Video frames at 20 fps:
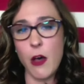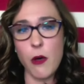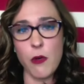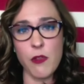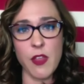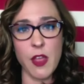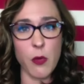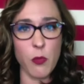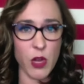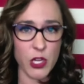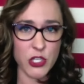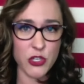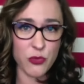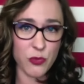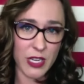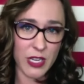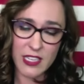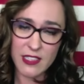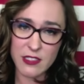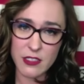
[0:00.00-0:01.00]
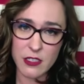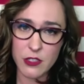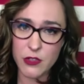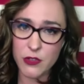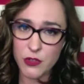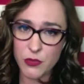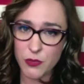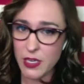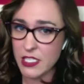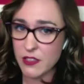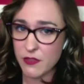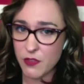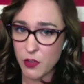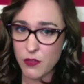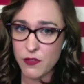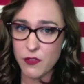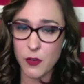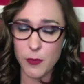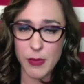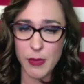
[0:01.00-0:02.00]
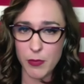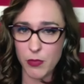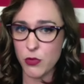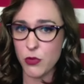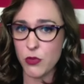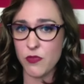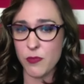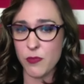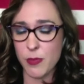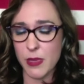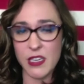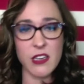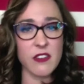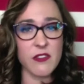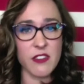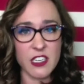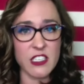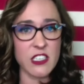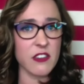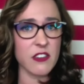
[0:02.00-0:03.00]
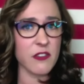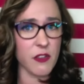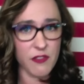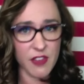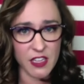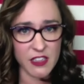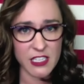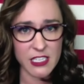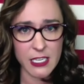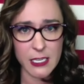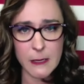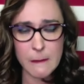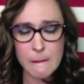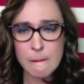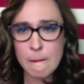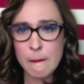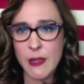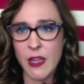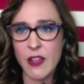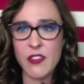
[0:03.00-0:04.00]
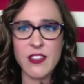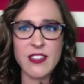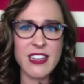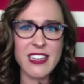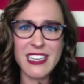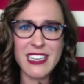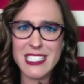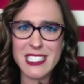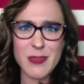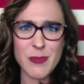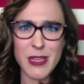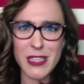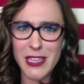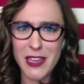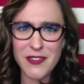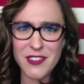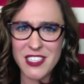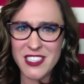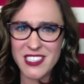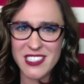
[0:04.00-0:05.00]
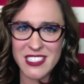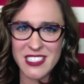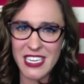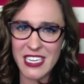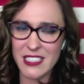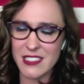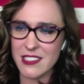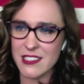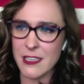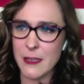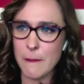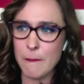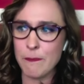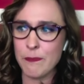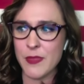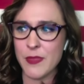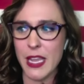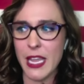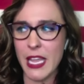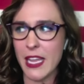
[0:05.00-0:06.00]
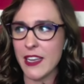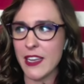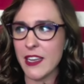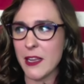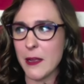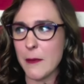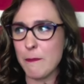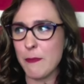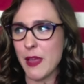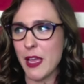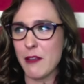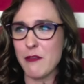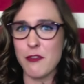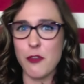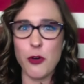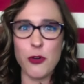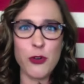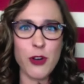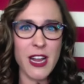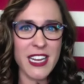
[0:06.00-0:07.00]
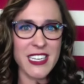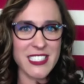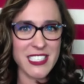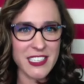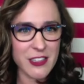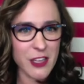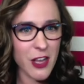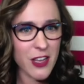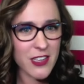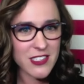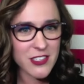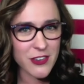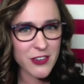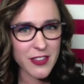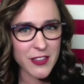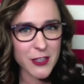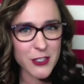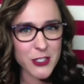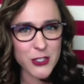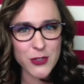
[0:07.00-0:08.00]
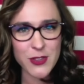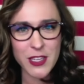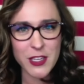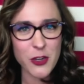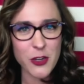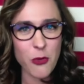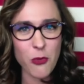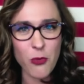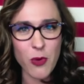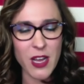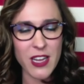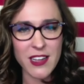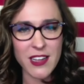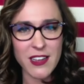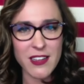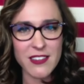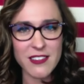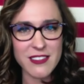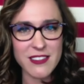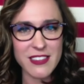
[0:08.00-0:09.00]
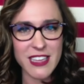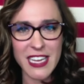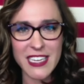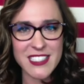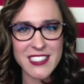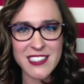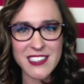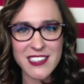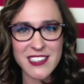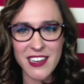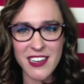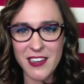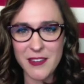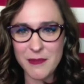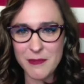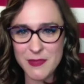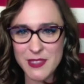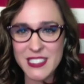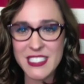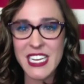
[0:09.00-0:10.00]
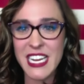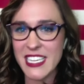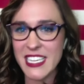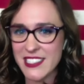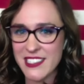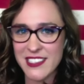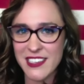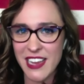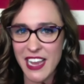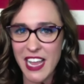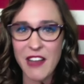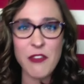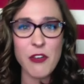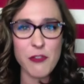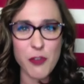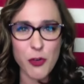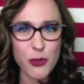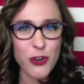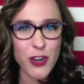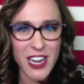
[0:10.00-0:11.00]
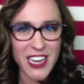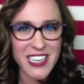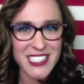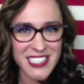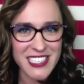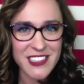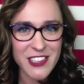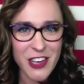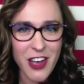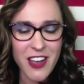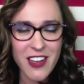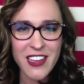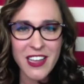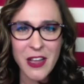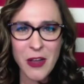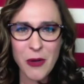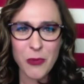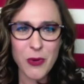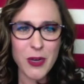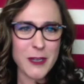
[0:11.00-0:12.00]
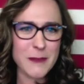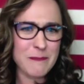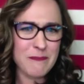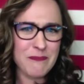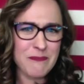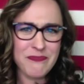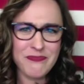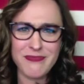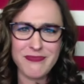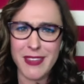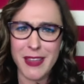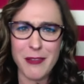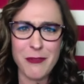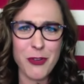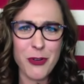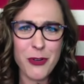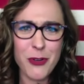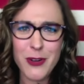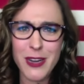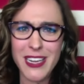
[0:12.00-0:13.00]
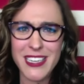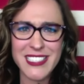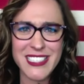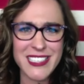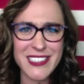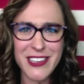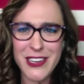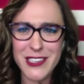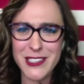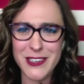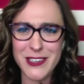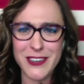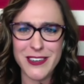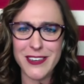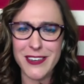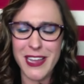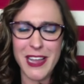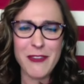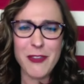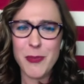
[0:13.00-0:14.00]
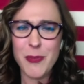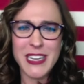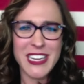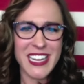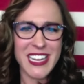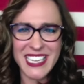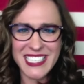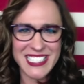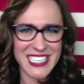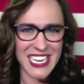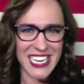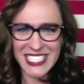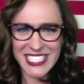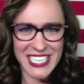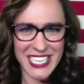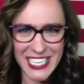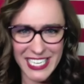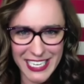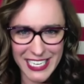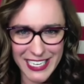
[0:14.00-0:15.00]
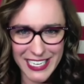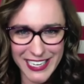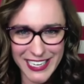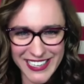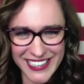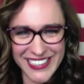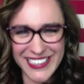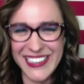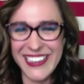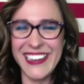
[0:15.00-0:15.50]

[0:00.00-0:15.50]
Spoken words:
how they want to reinstitute the right to vote for people who've been convicted of a felony. I think that needs to be left to the states. And voter ID laws are in there too. They don't want to let states have a voter ID law. Well, voter ID laws everybody has an ID.